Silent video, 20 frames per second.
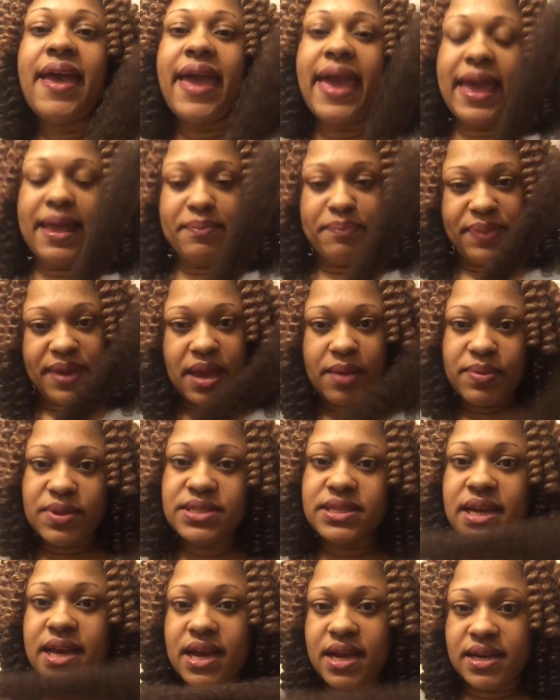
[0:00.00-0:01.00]
and be able
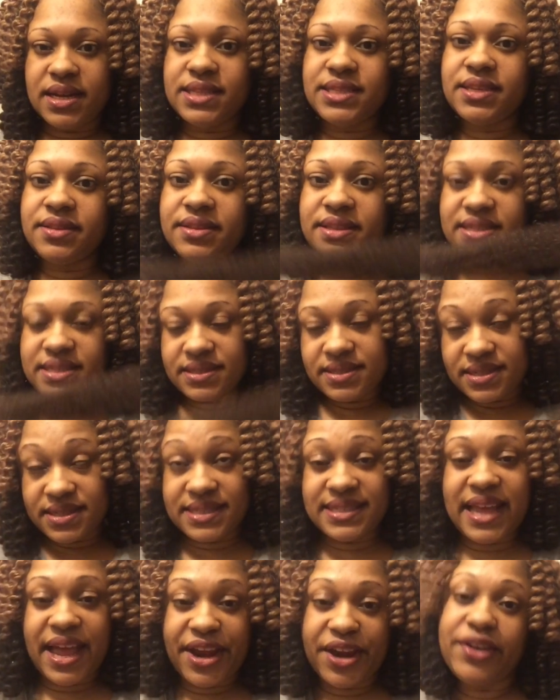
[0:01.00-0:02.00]
to cut it to the
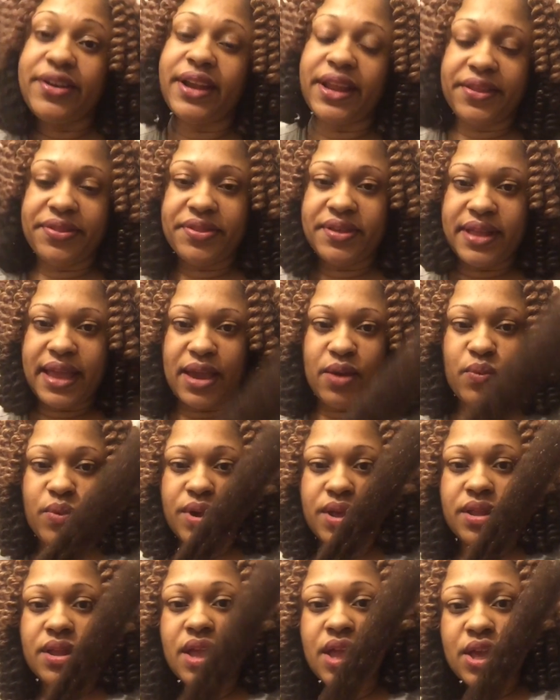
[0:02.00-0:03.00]
desired length that I
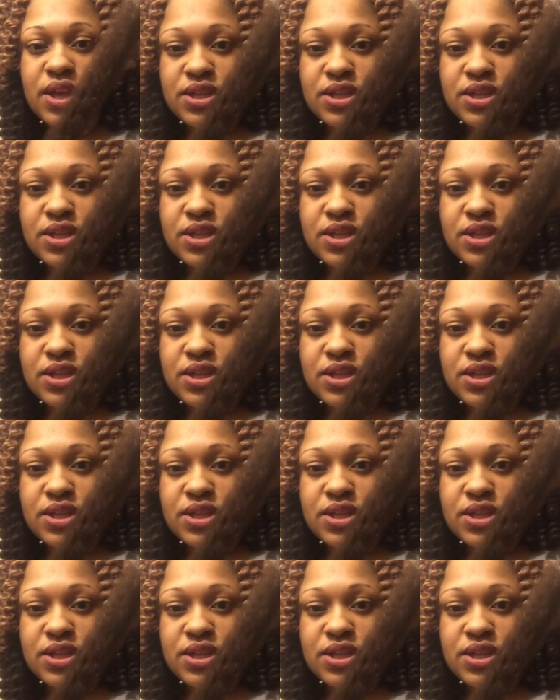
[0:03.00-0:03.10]
want.